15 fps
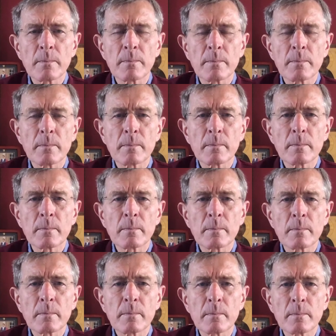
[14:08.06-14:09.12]

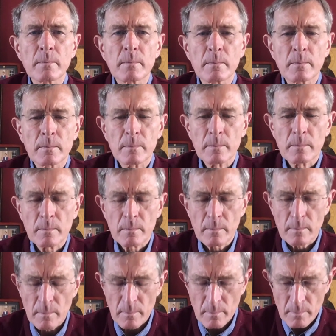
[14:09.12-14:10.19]

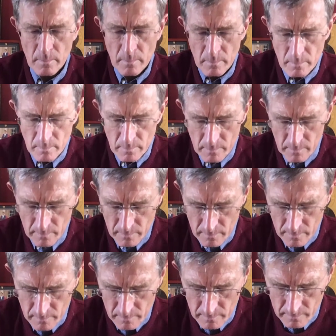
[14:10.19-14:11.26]

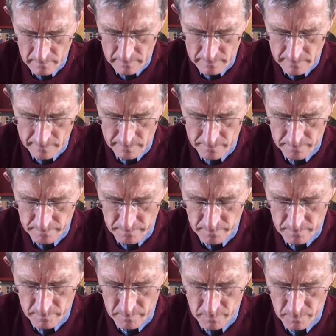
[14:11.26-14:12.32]

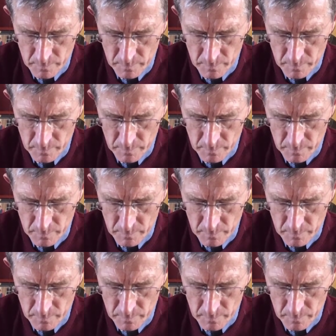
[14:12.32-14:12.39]
[no speech]